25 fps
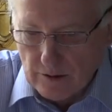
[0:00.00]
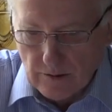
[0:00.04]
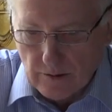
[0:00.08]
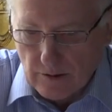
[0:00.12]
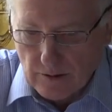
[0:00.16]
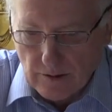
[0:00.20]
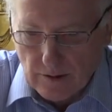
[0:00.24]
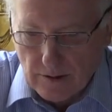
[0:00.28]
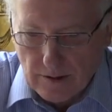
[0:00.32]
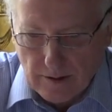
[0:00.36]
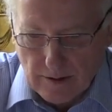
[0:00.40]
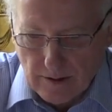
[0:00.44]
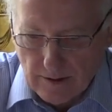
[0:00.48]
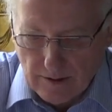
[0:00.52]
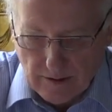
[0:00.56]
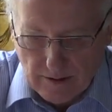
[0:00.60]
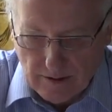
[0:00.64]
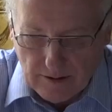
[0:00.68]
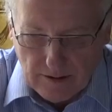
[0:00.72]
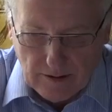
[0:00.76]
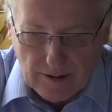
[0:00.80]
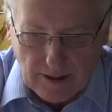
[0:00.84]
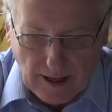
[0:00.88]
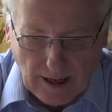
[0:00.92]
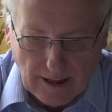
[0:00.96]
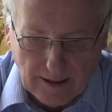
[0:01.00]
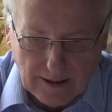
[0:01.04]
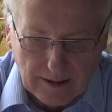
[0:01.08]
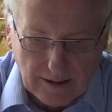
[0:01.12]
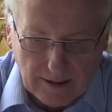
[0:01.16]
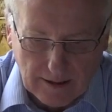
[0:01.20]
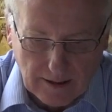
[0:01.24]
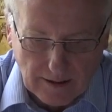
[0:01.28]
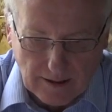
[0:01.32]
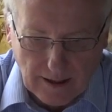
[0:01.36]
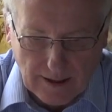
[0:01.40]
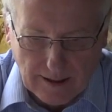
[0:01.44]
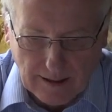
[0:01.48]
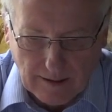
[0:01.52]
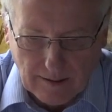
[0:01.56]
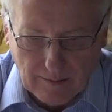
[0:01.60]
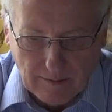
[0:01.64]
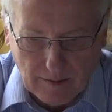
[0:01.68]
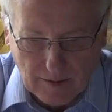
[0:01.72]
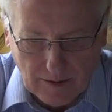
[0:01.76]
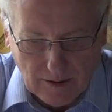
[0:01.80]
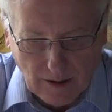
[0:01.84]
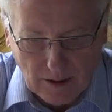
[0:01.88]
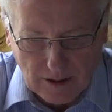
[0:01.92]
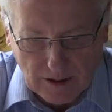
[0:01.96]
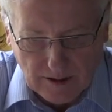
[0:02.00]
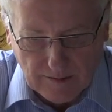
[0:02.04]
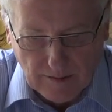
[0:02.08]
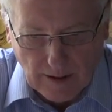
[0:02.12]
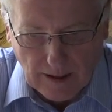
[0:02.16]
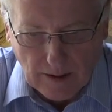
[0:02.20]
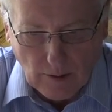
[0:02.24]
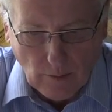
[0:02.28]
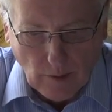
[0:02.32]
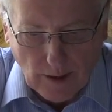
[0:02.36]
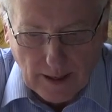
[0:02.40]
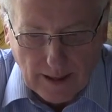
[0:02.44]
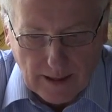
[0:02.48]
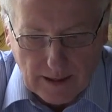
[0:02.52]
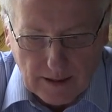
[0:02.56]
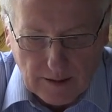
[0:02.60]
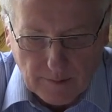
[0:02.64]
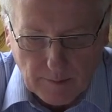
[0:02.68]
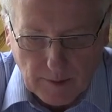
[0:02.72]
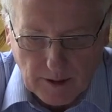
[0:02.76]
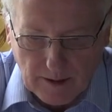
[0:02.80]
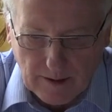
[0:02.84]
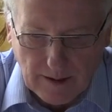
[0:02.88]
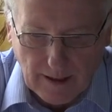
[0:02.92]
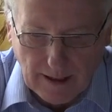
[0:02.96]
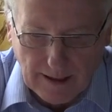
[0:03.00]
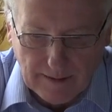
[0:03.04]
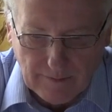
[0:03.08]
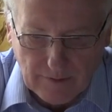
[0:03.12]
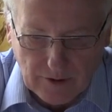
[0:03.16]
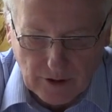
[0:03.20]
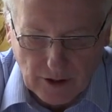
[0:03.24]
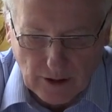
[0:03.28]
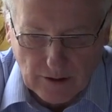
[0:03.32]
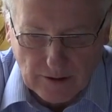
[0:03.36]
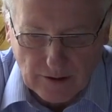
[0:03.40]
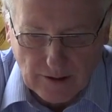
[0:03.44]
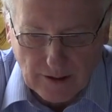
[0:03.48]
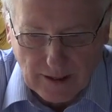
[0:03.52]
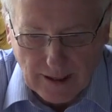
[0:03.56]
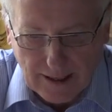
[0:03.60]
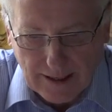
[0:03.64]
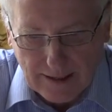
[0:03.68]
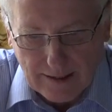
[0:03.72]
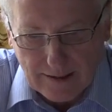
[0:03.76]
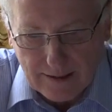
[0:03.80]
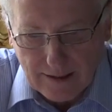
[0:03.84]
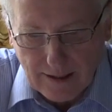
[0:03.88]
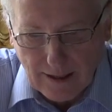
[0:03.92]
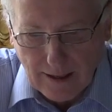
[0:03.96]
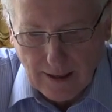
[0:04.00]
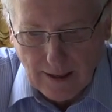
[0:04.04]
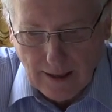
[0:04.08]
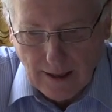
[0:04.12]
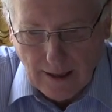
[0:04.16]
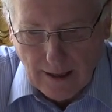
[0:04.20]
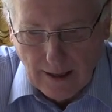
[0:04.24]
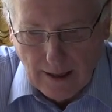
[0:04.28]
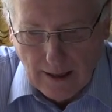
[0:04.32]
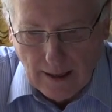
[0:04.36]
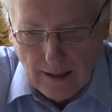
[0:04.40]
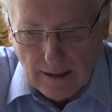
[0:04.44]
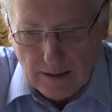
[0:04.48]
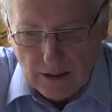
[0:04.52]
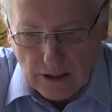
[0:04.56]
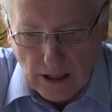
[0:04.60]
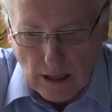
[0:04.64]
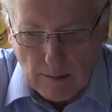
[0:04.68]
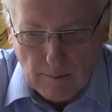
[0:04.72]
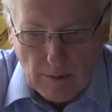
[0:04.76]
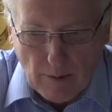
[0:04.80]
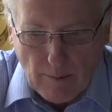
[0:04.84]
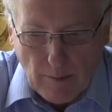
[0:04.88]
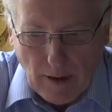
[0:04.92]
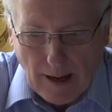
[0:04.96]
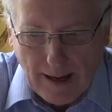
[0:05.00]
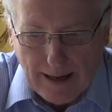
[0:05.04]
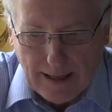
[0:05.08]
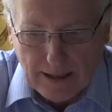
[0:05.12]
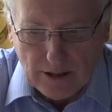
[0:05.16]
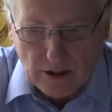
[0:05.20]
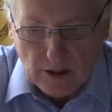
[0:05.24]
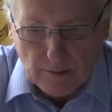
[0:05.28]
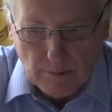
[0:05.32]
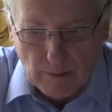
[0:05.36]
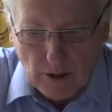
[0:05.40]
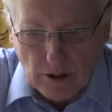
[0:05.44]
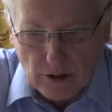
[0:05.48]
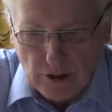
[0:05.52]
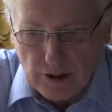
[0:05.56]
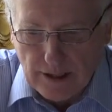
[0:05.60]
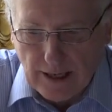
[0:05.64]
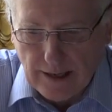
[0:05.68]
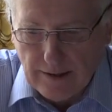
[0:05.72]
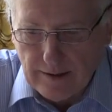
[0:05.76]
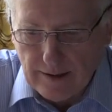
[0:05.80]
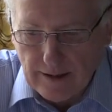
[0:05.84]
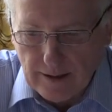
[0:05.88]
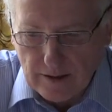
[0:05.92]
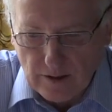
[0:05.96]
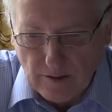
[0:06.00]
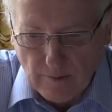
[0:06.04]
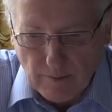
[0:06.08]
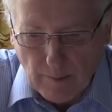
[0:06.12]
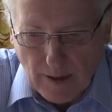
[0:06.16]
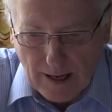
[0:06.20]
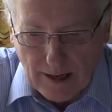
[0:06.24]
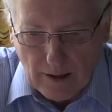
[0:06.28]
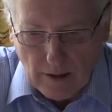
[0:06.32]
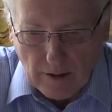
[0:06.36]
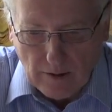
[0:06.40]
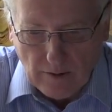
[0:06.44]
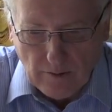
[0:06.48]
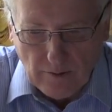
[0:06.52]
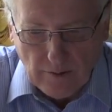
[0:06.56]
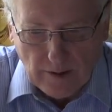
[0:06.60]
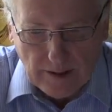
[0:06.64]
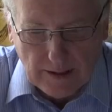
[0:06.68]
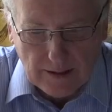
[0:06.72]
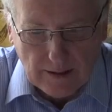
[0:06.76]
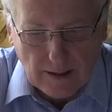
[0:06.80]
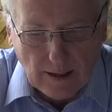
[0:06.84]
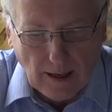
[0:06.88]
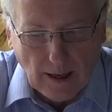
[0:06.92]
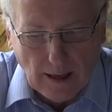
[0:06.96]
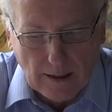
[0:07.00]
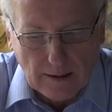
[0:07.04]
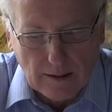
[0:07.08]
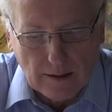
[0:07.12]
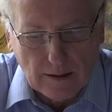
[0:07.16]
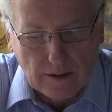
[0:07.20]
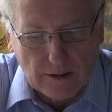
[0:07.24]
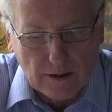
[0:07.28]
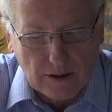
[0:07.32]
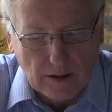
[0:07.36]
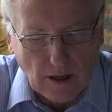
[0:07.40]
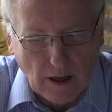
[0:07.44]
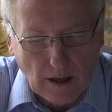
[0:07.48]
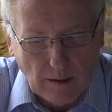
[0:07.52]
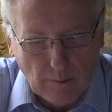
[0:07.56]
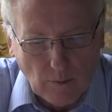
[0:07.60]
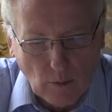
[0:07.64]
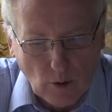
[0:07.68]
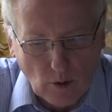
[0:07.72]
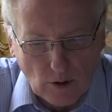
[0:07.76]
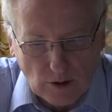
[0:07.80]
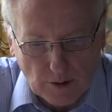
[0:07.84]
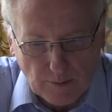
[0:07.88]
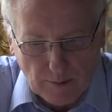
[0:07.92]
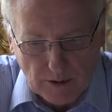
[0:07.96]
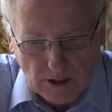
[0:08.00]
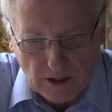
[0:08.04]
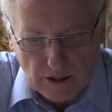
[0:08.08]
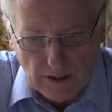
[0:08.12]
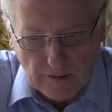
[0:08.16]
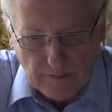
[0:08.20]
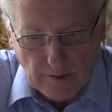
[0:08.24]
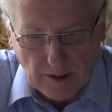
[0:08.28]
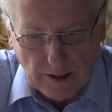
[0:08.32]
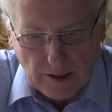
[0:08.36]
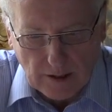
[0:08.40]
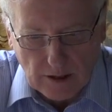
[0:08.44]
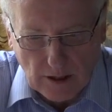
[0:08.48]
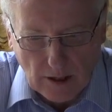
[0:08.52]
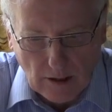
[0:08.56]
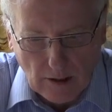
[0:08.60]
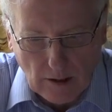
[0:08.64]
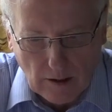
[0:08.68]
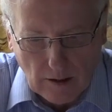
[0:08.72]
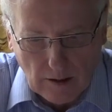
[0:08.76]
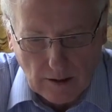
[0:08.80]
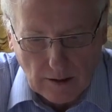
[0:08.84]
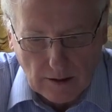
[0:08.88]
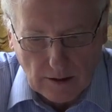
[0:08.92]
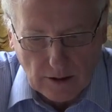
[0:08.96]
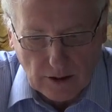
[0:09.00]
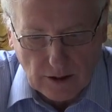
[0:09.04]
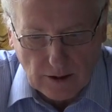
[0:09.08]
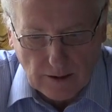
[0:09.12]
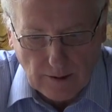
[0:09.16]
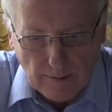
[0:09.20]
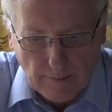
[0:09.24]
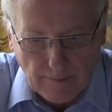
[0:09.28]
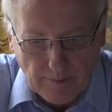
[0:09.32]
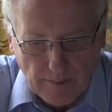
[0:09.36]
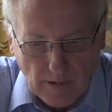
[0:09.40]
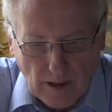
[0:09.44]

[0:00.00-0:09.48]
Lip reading: You could cut the thing lots of other ways, but I've chosen these. Some apply to most areas of biography, others are more specific to Lawrence.